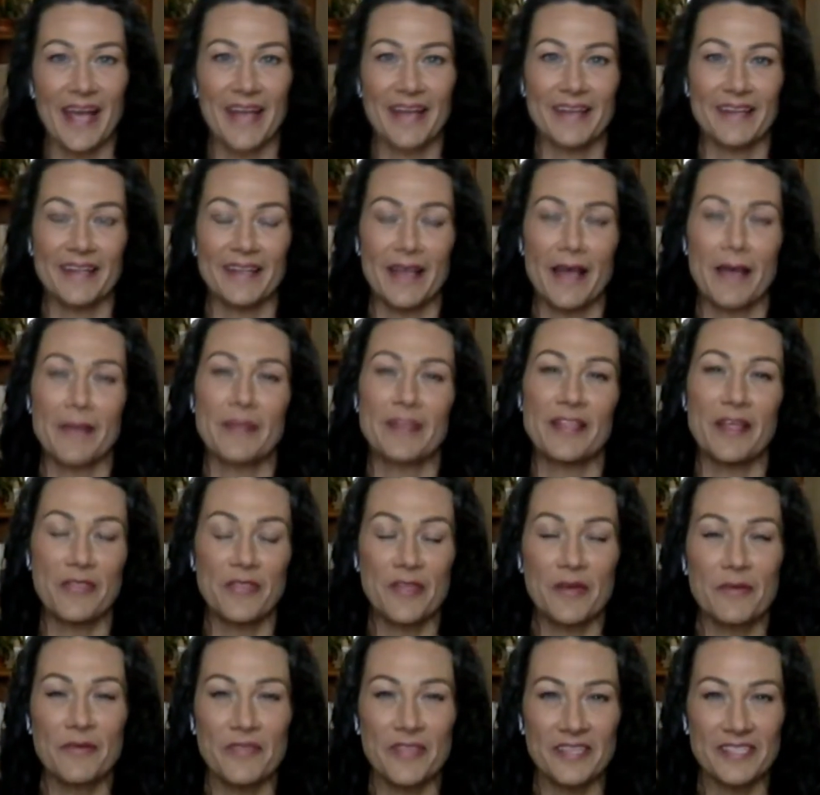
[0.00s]
And yeah. I mean, the
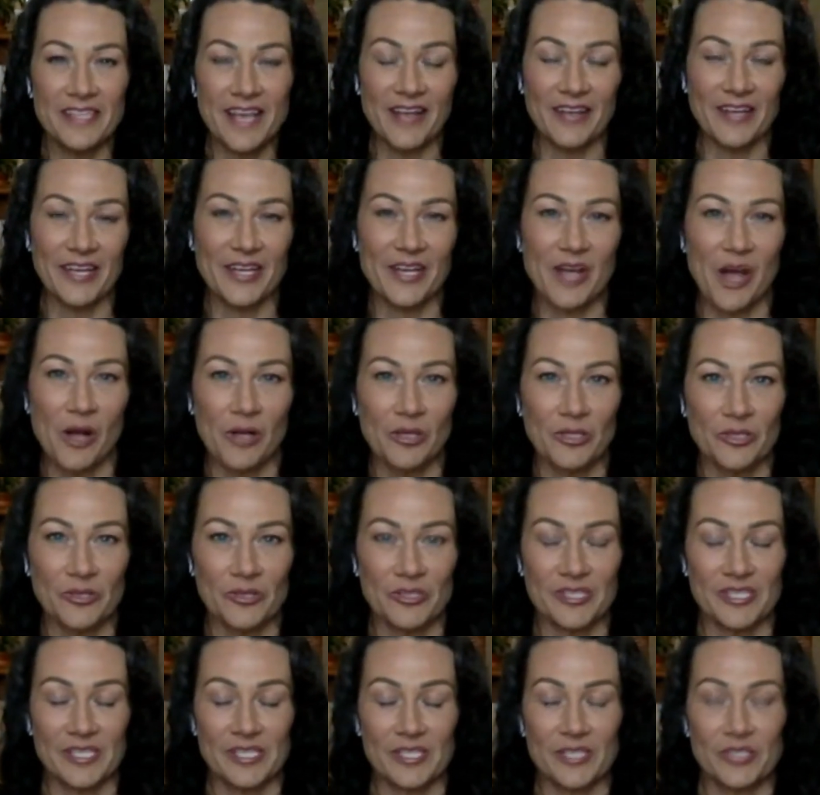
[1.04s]
thing with Italian culture
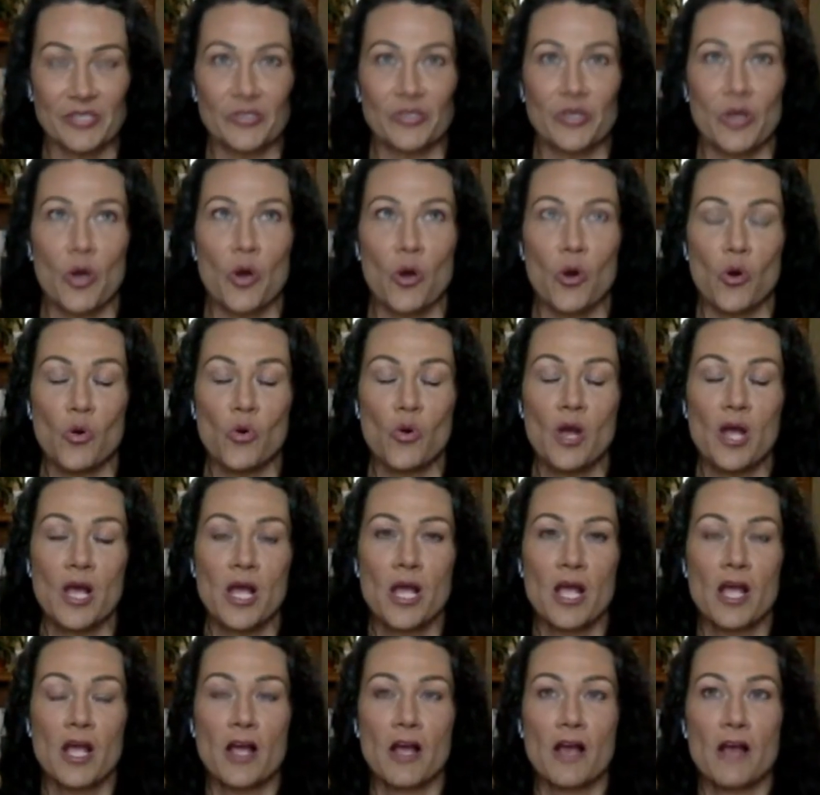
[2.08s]
is it's so
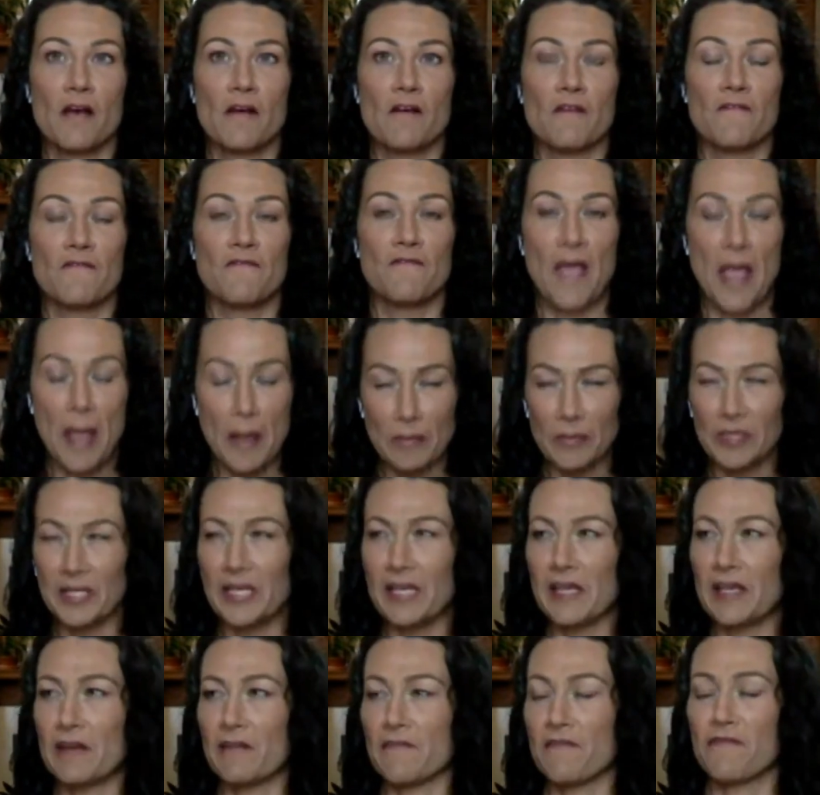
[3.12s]

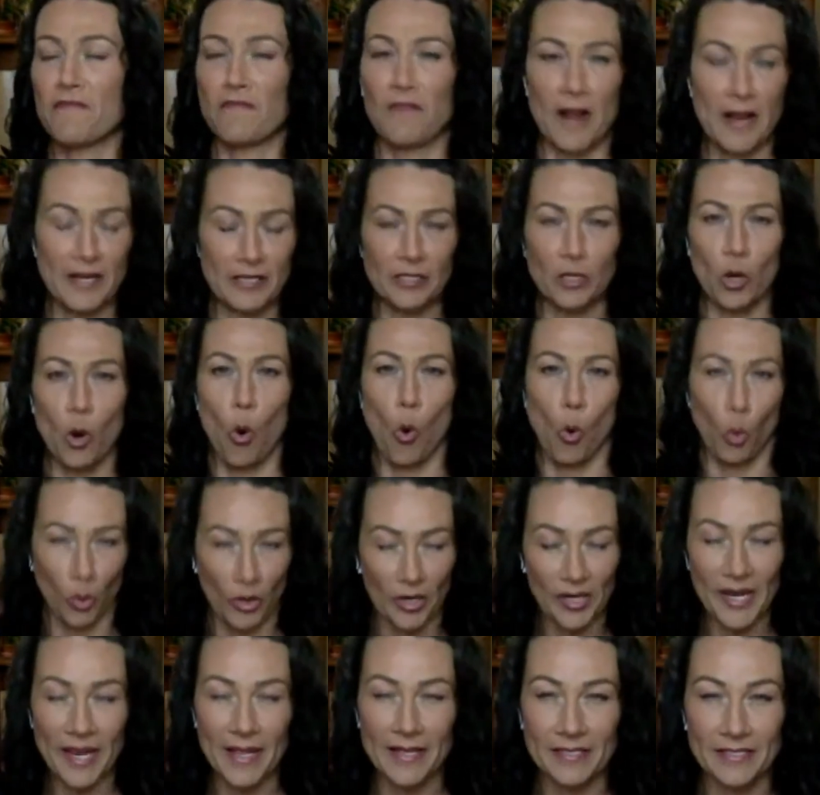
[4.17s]
family and friend
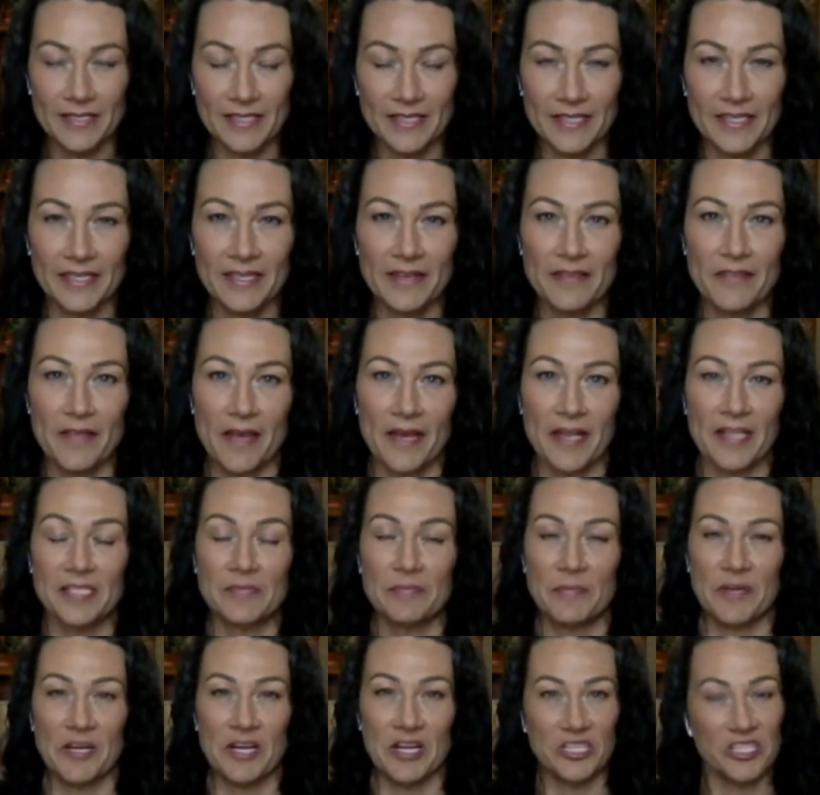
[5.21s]
oriented that
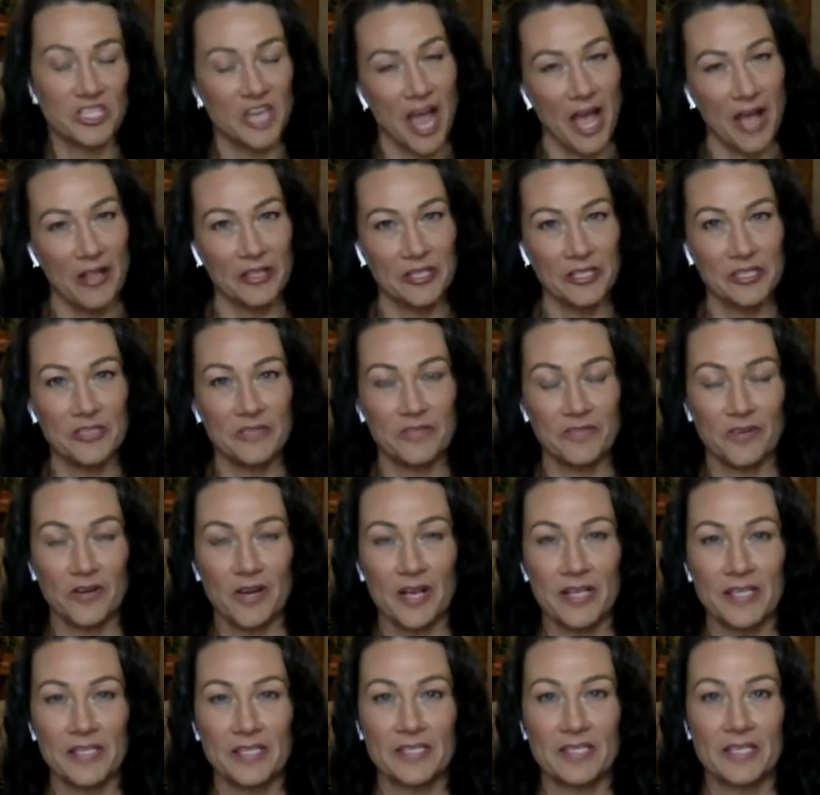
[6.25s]
it's been a challenge for
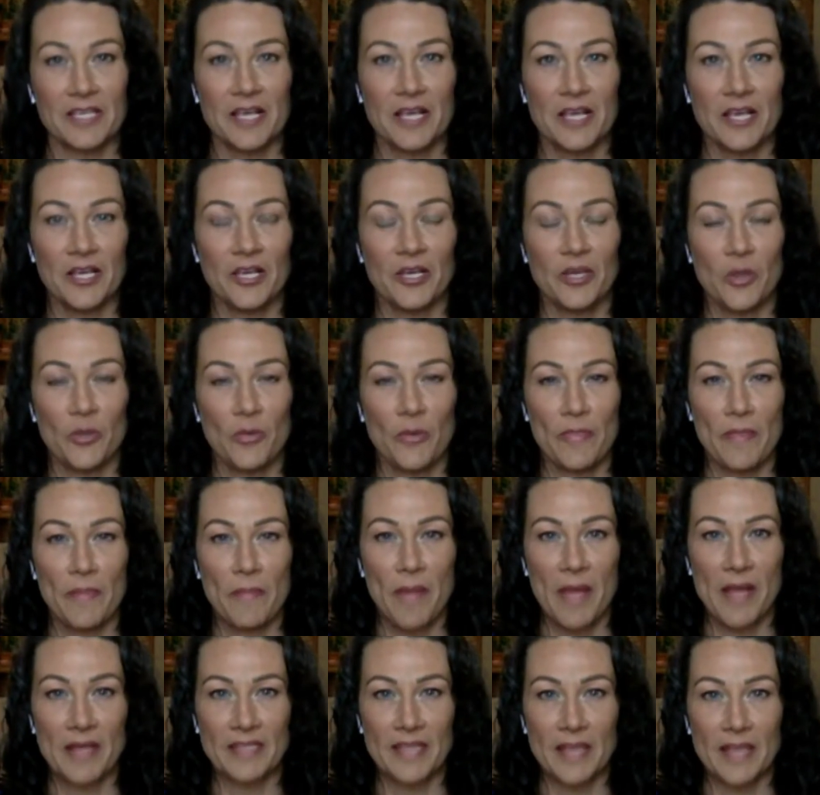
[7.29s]
us you know, with the
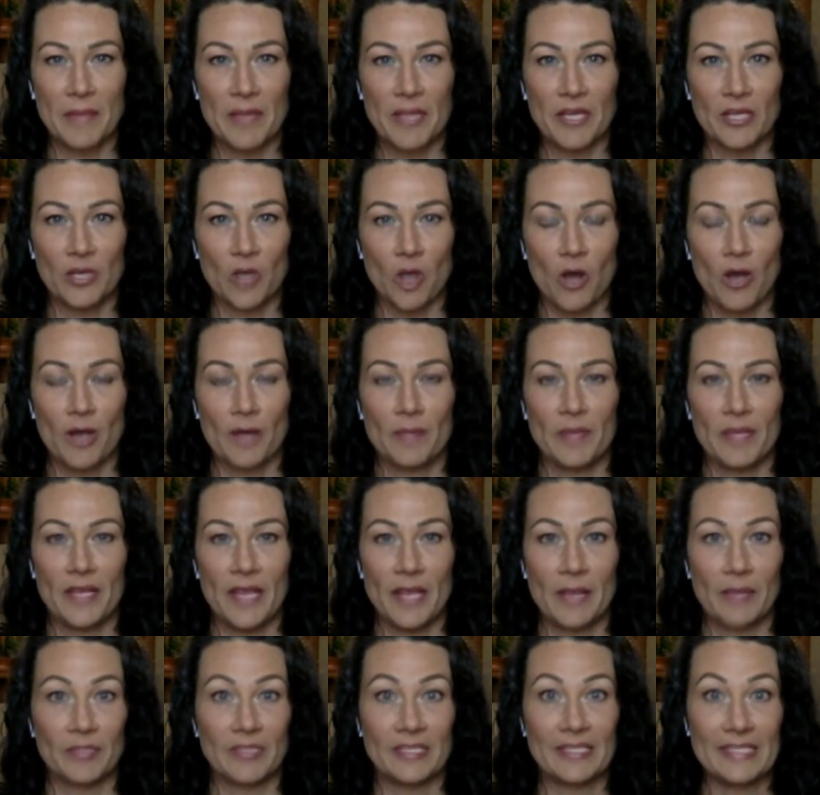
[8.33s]
pandemic, not
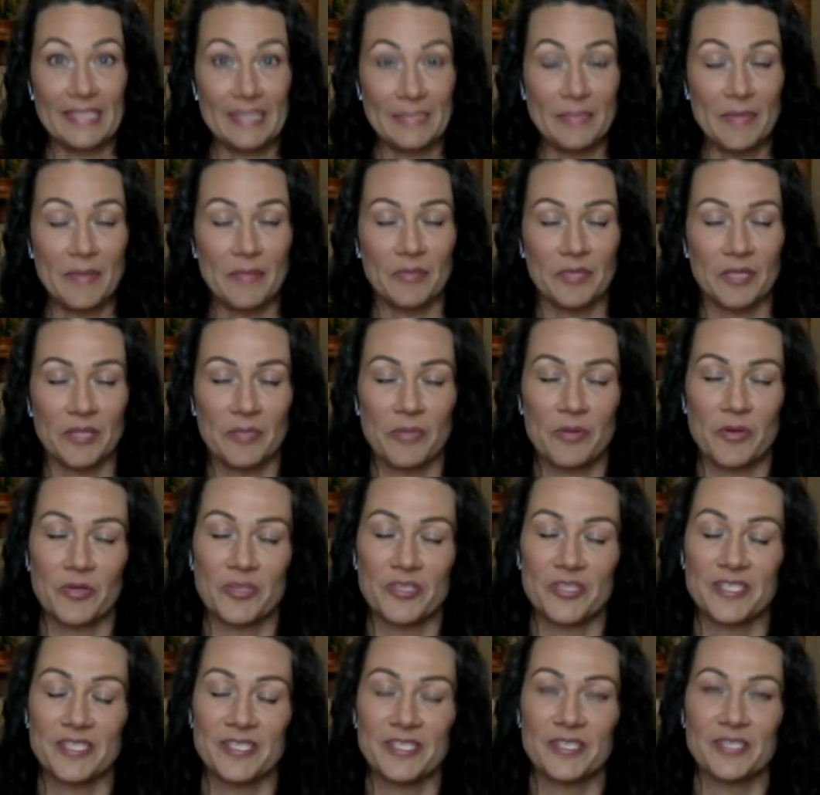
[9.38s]
being able to see people in
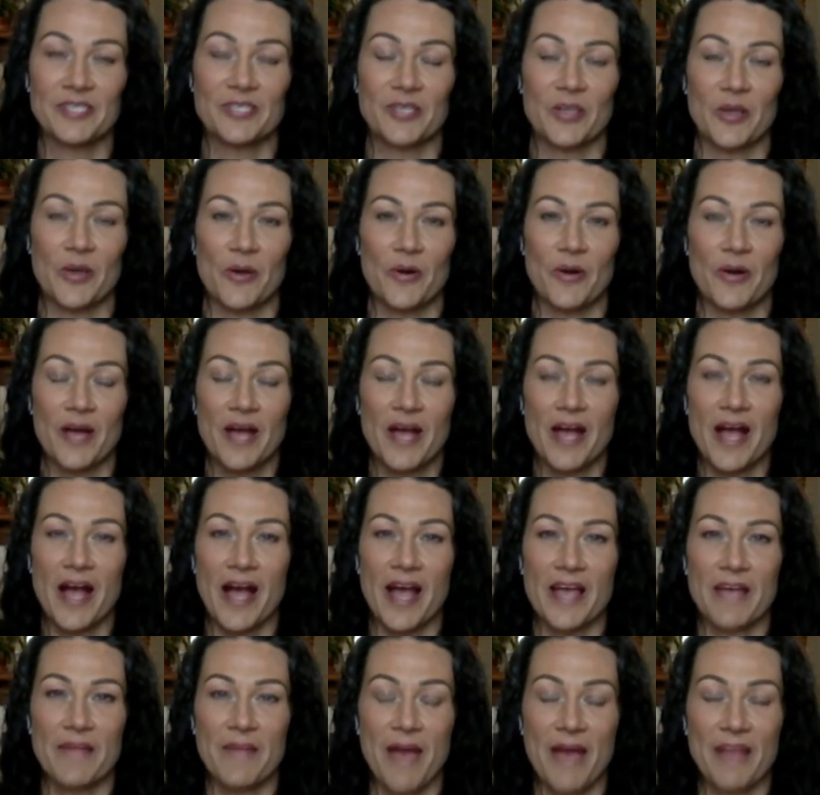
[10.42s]
person. So
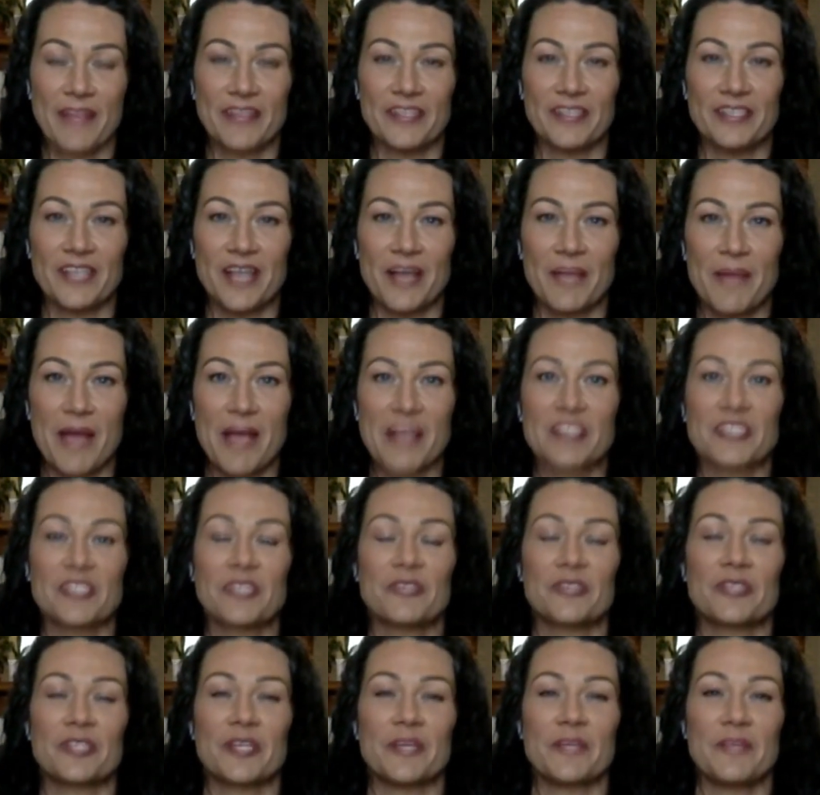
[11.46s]
I imagine imagine
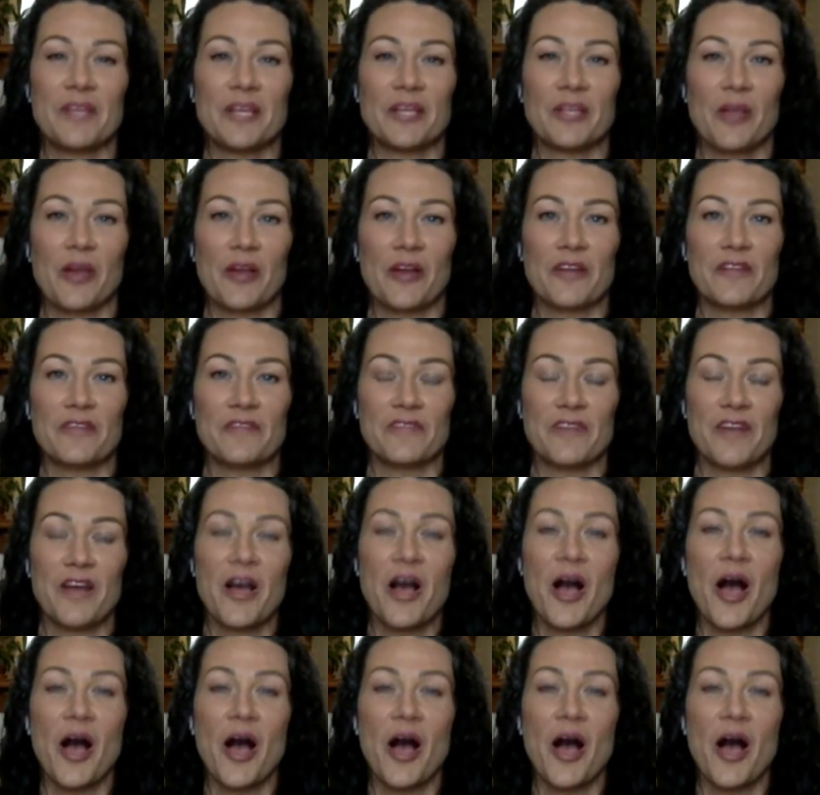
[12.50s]
there's going to be a lot of